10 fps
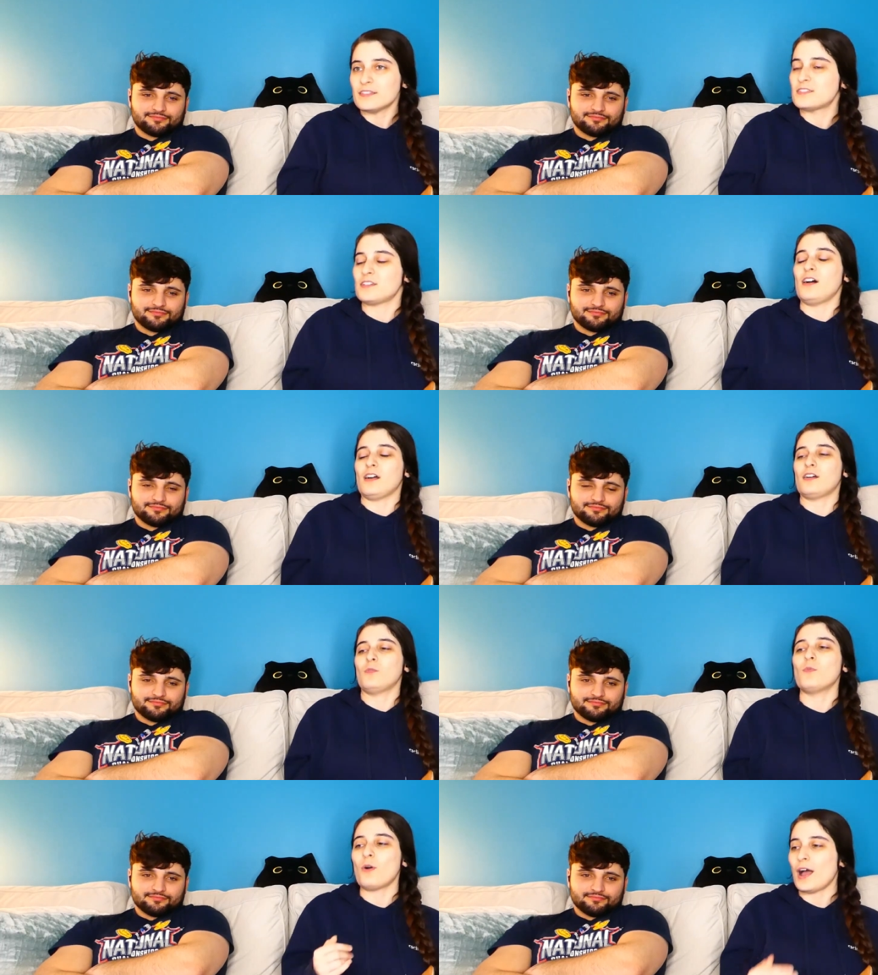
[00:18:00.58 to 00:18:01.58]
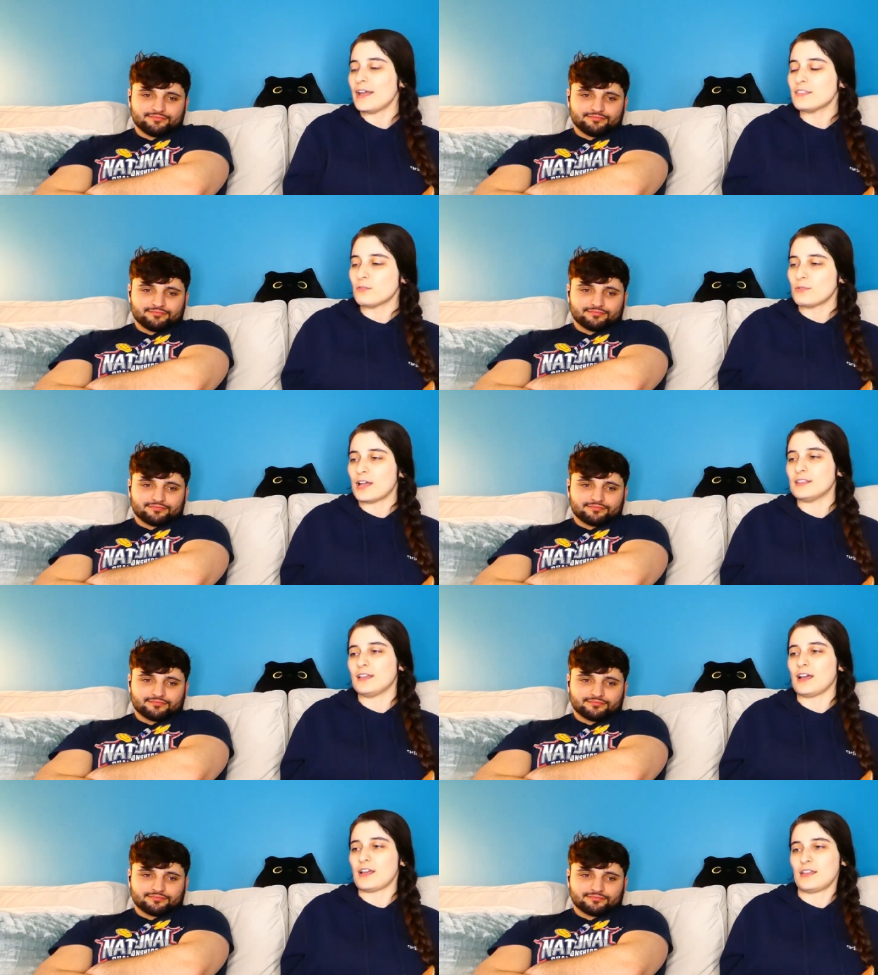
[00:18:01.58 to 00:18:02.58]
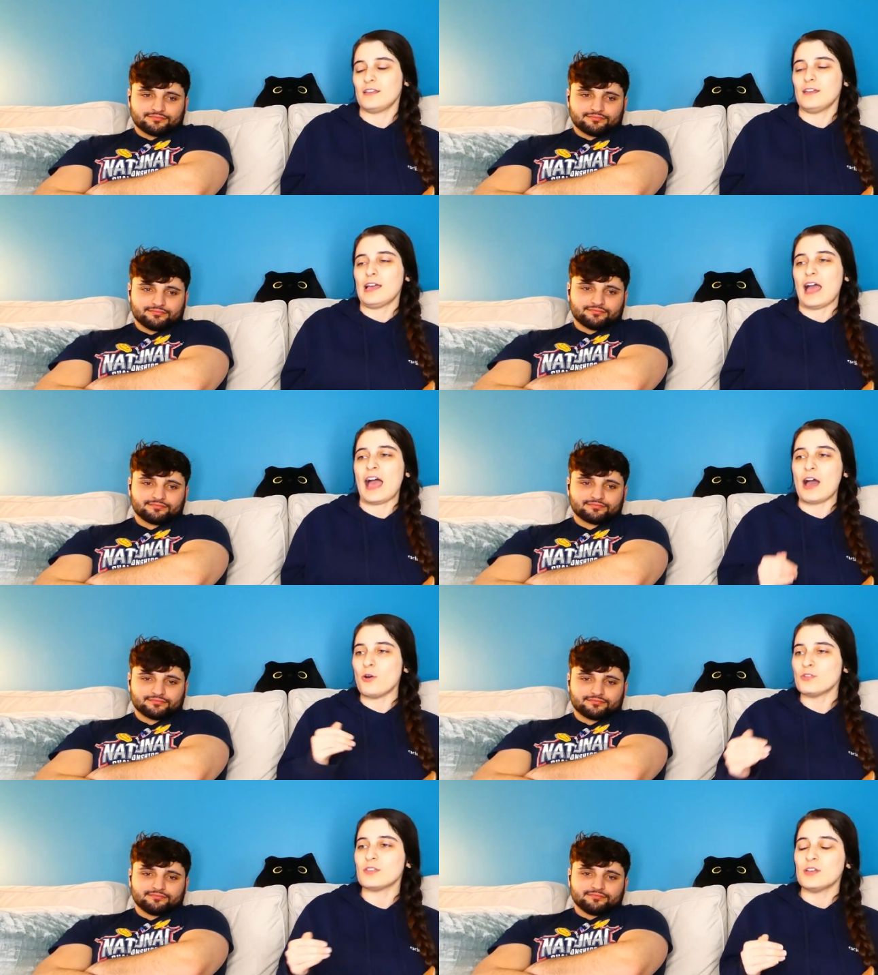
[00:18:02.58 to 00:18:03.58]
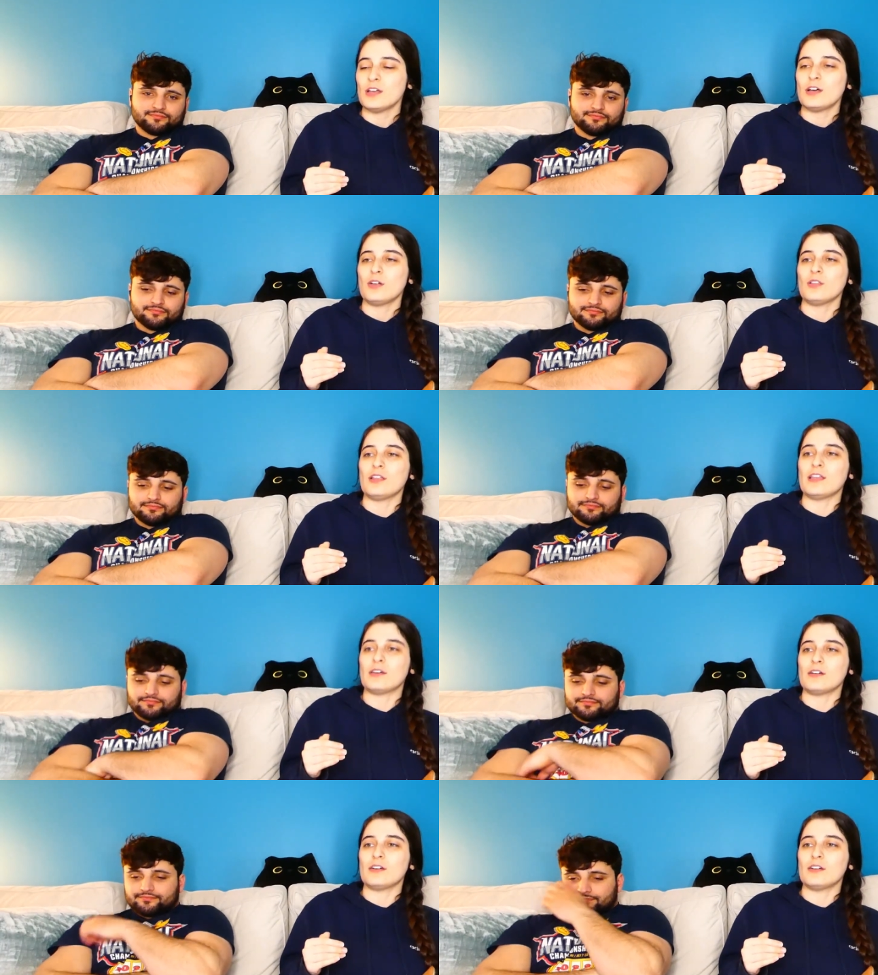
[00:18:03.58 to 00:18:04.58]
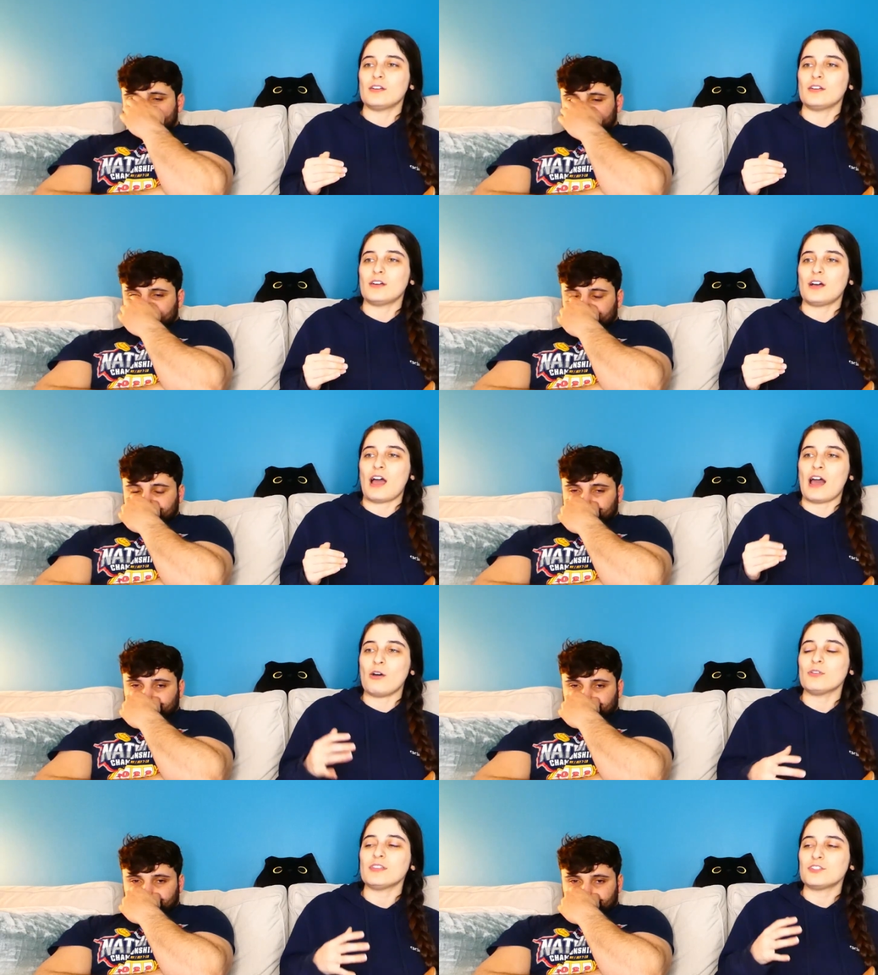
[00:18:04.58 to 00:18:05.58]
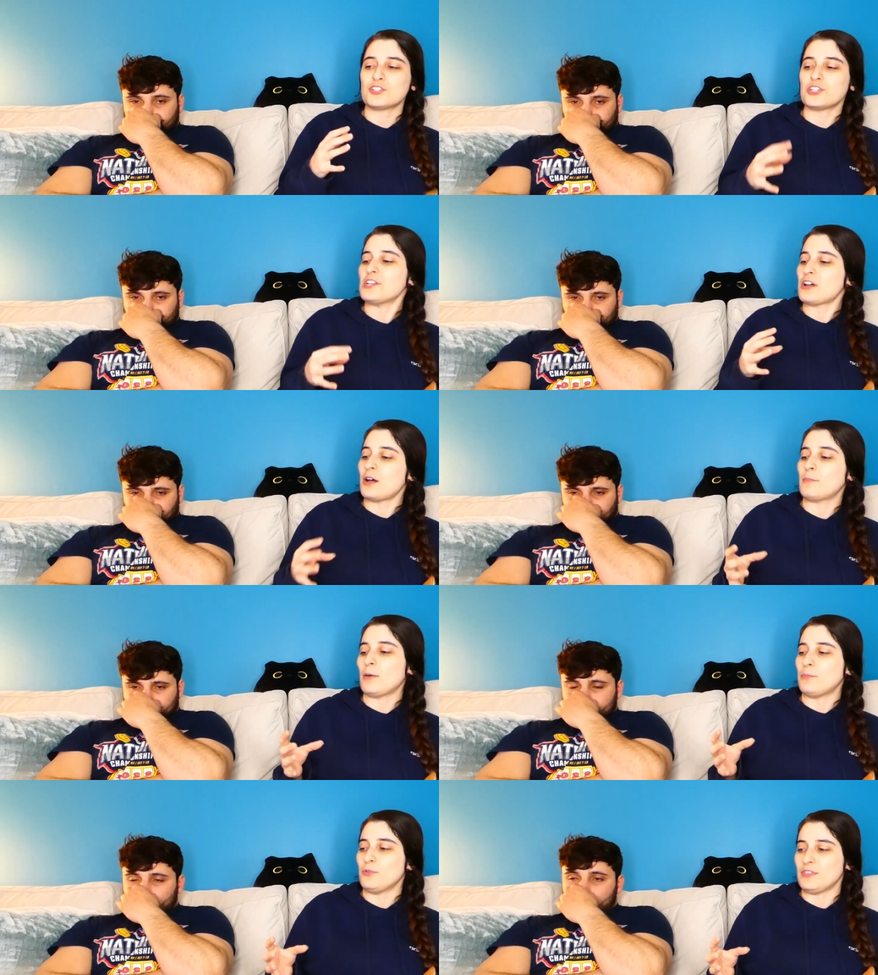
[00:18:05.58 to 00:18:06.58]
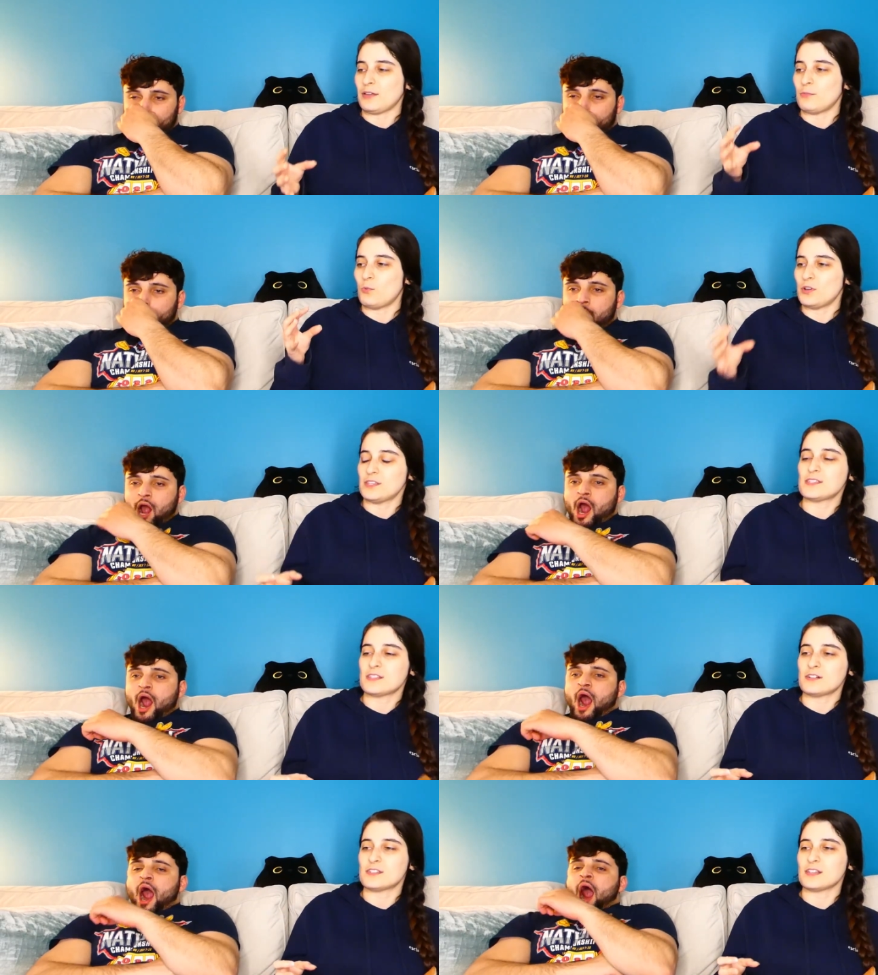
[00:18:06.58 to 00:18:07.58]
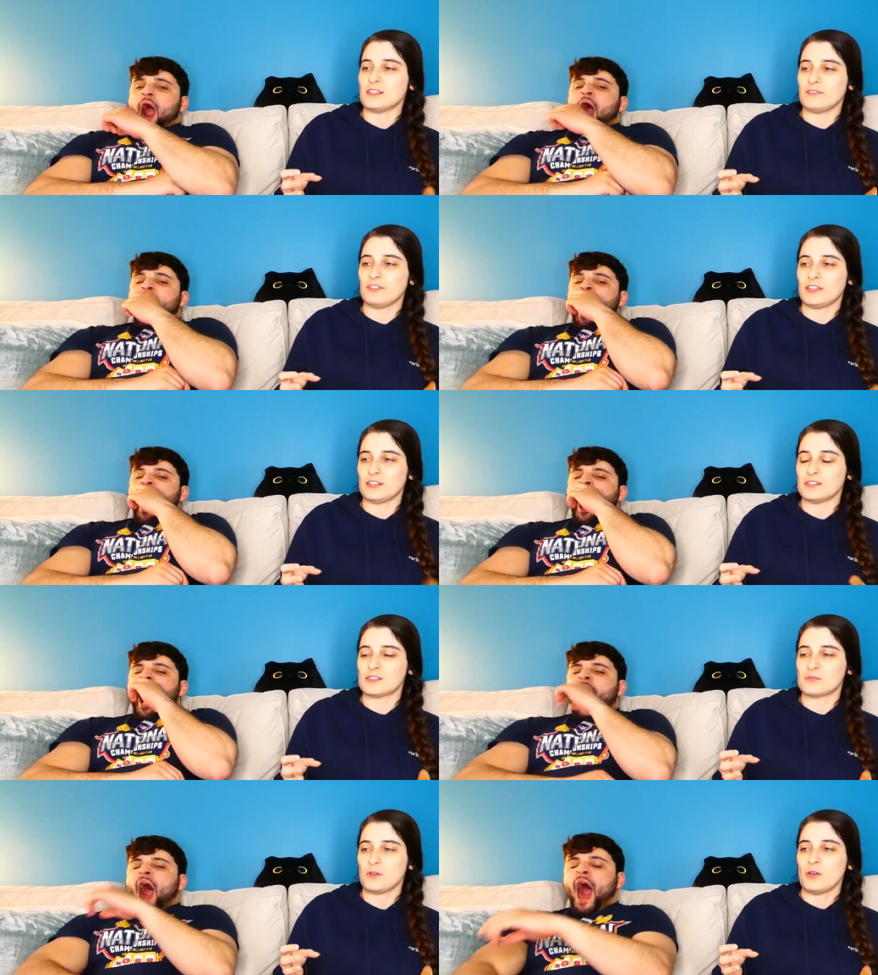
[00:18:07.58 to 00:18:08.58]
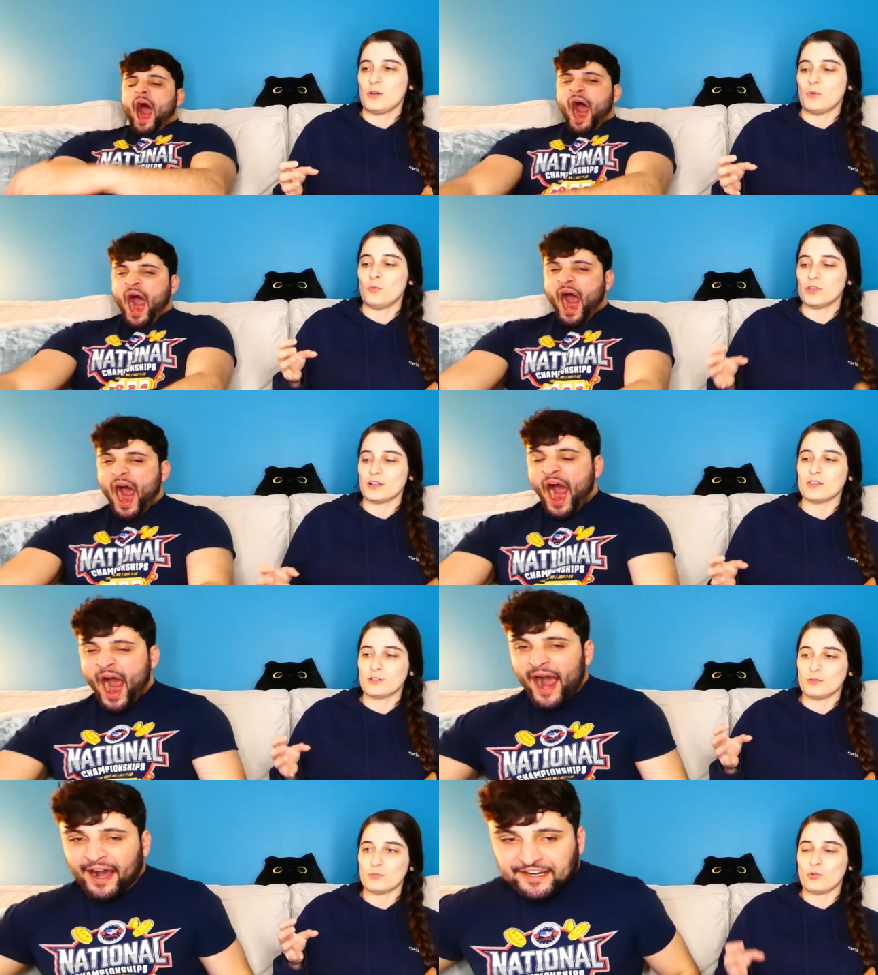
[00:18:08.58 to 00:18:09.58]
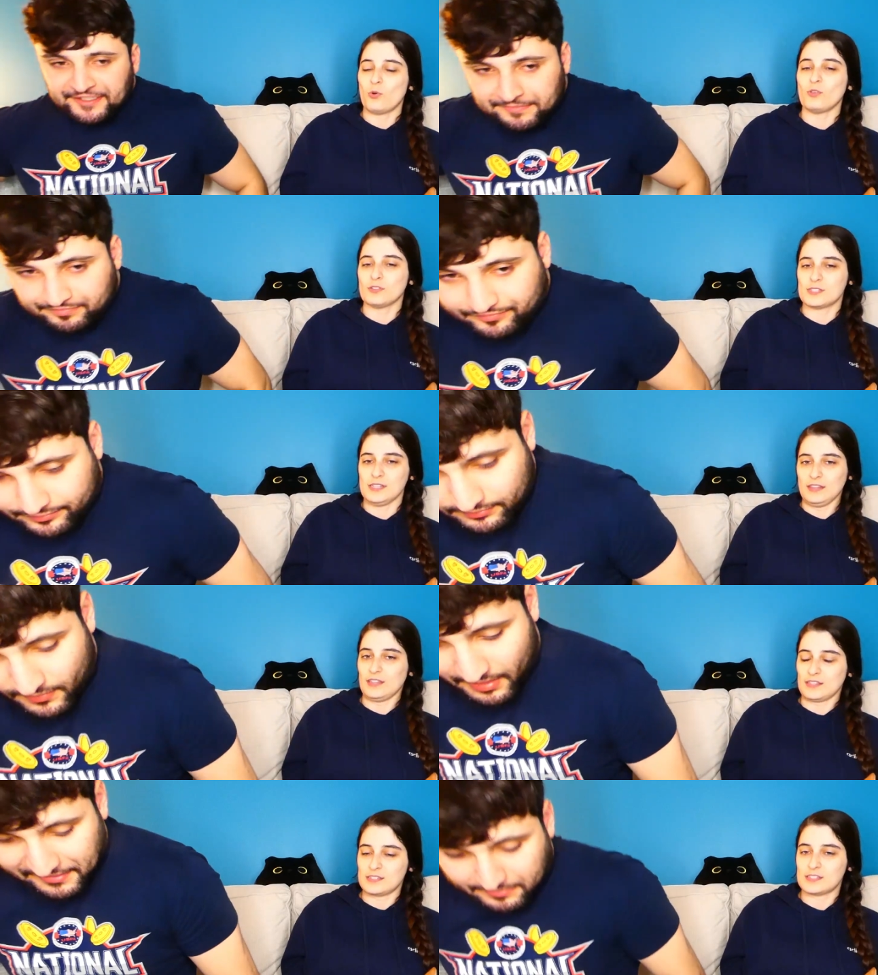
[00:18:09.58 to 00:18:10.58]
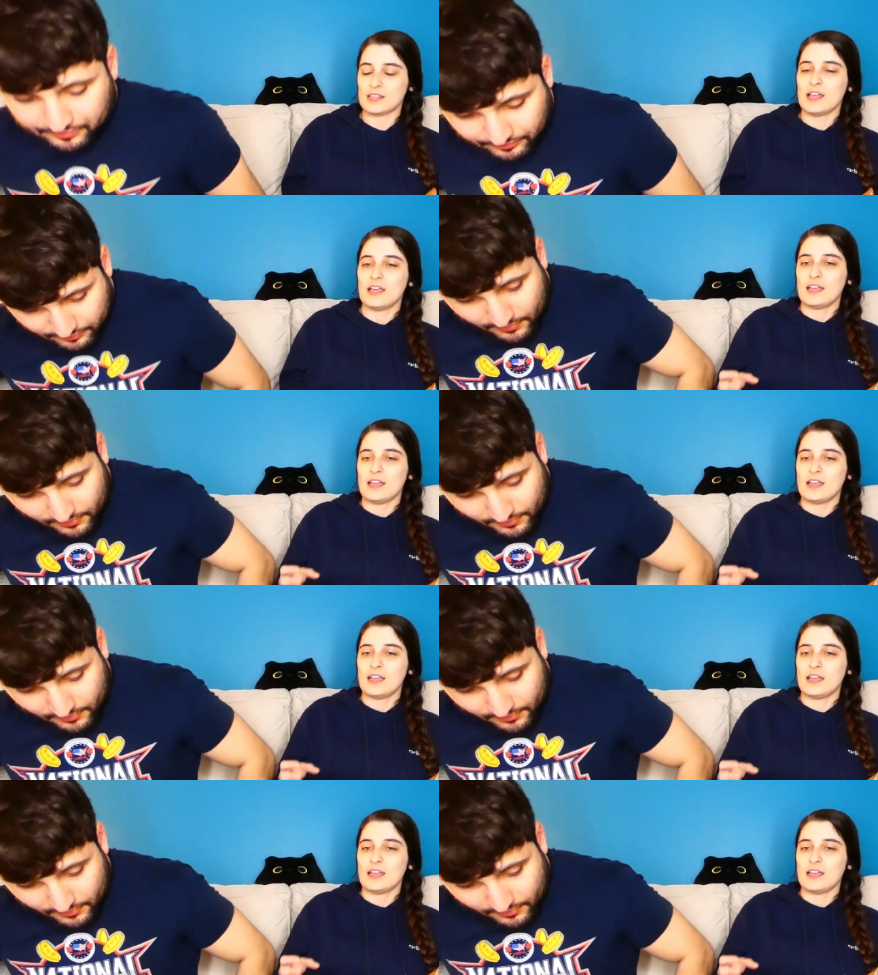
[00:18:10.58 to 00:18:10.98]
Speaker 1: the duck? Why the red guy? How, like, how did she come up with them? What is their significance? What are their roles in this?